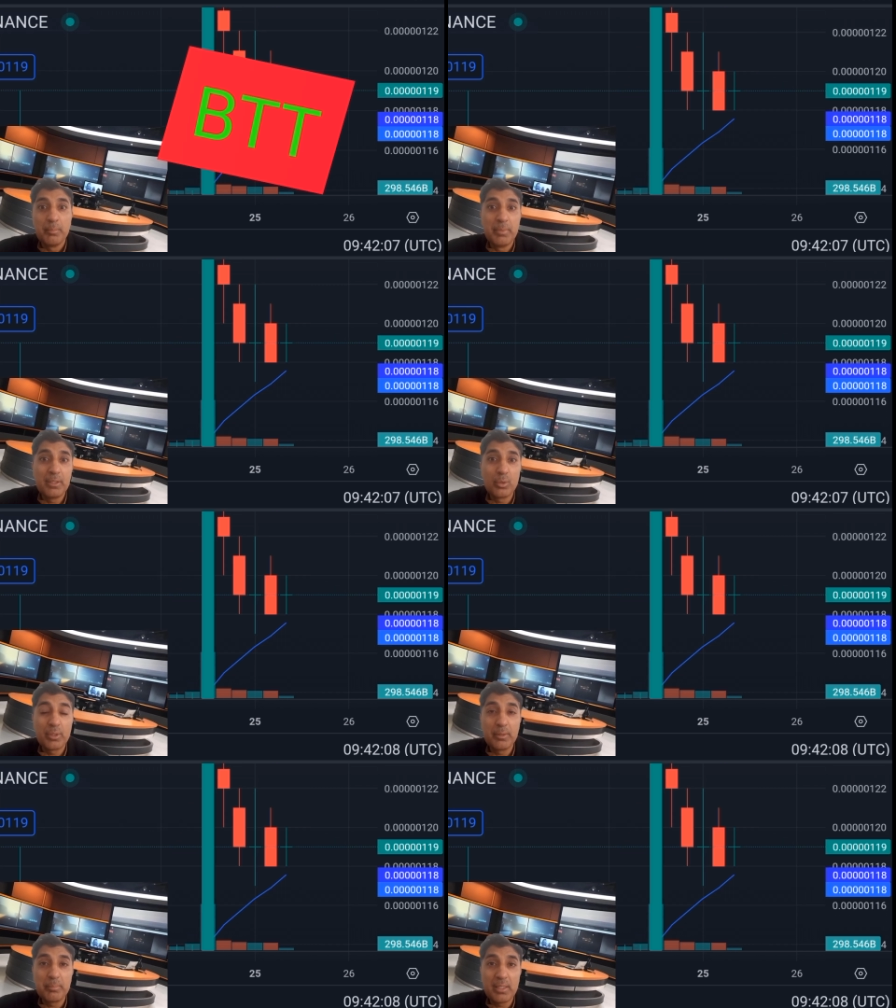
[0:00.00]

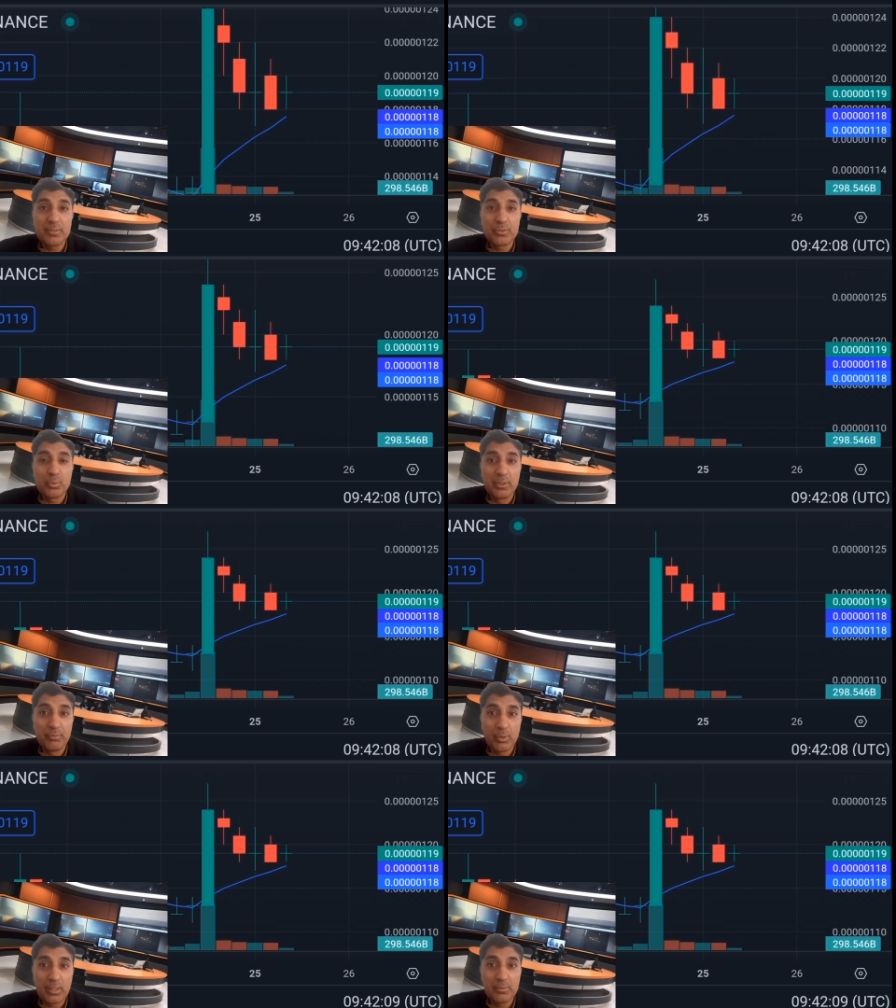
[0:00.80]
BitTorrent past
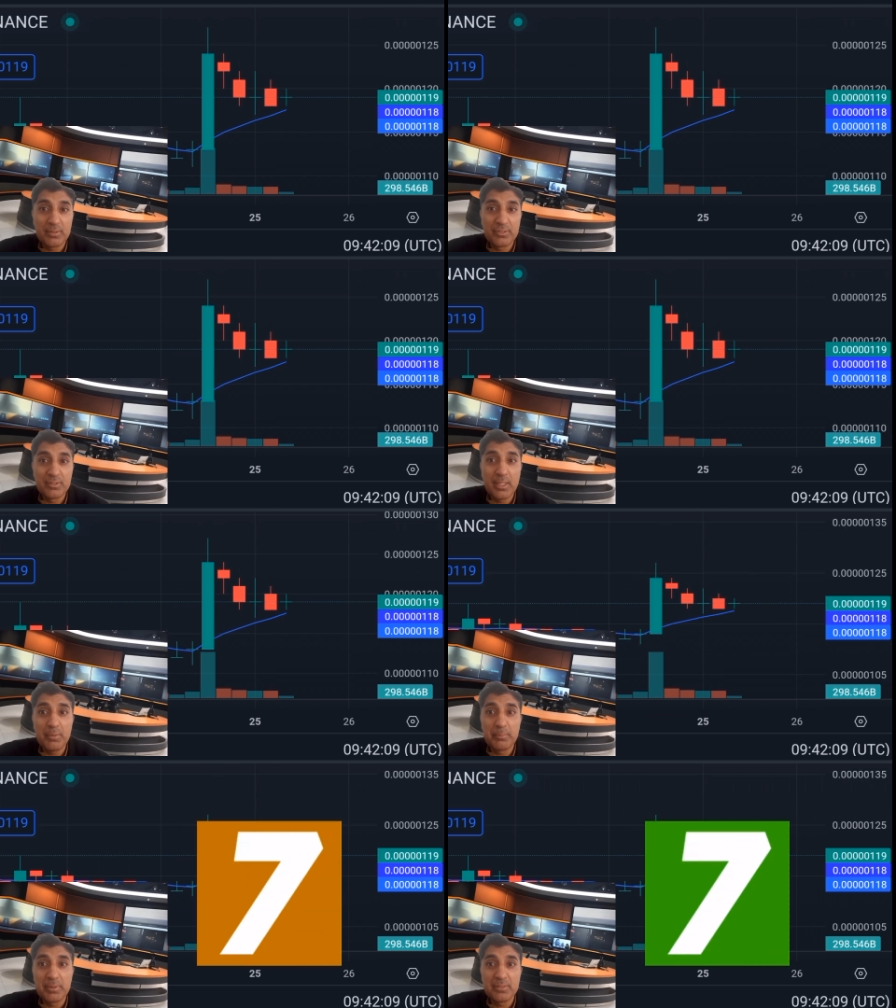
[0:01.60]
24 hours
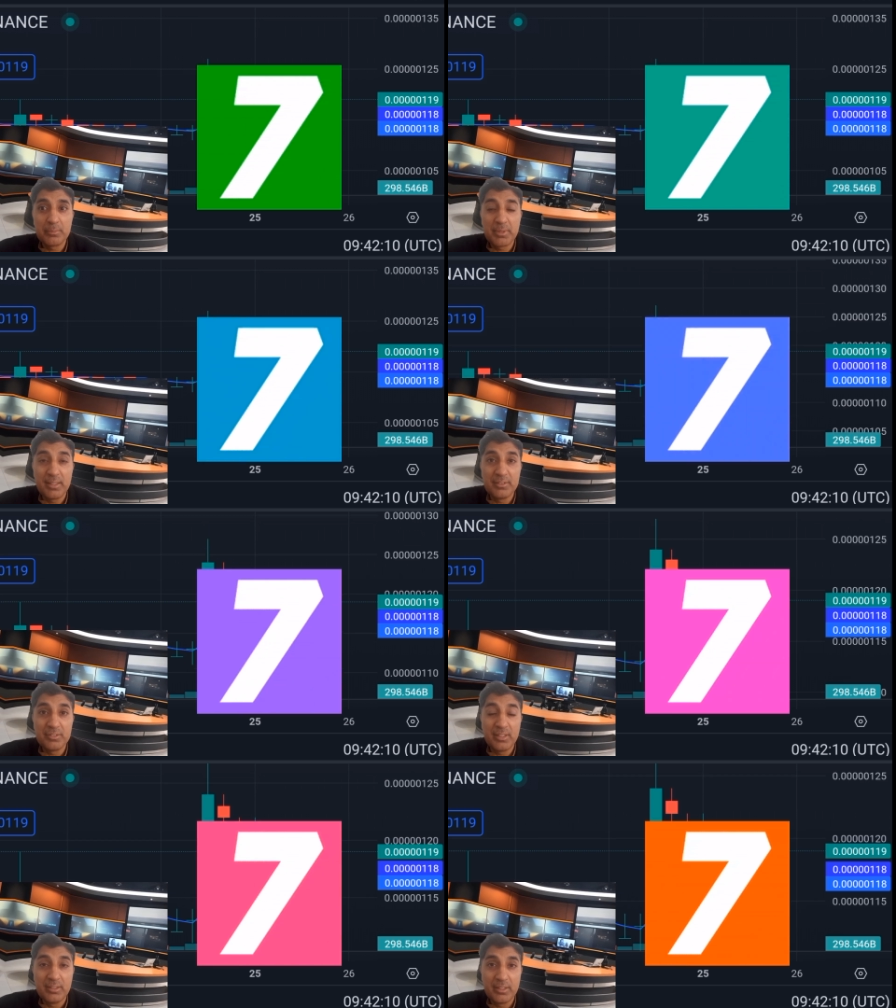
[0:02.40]
7% price
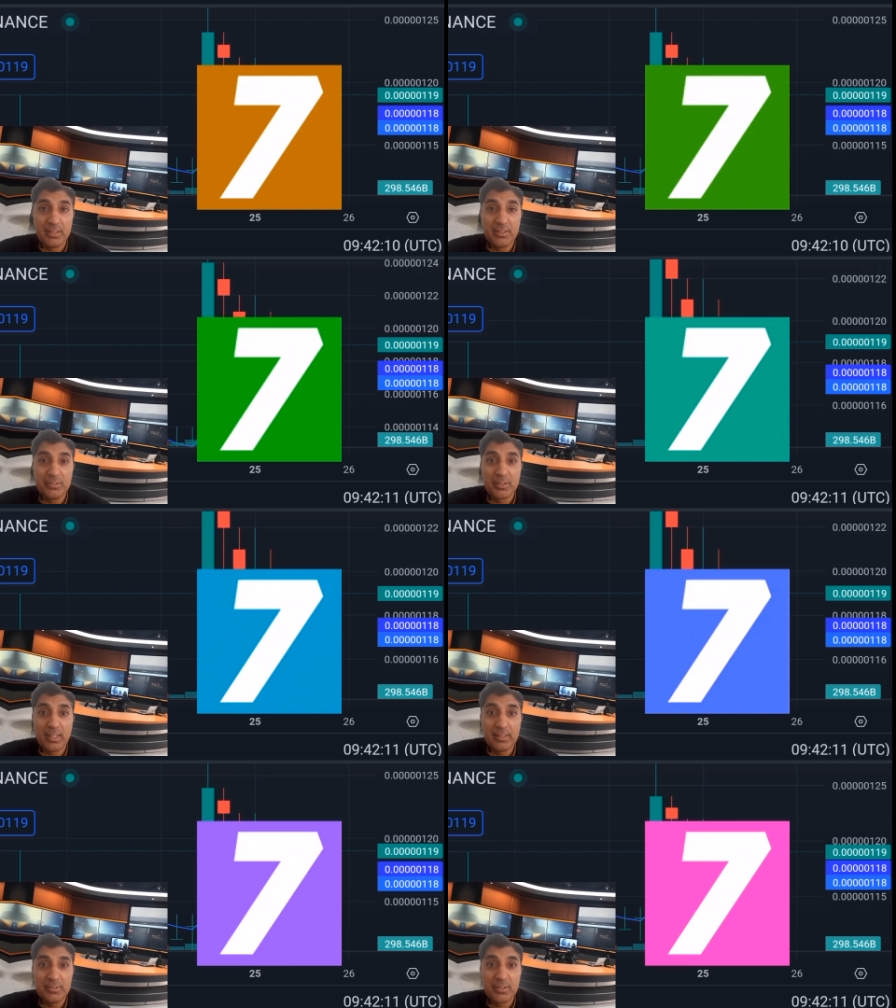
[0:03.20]
increase, rise.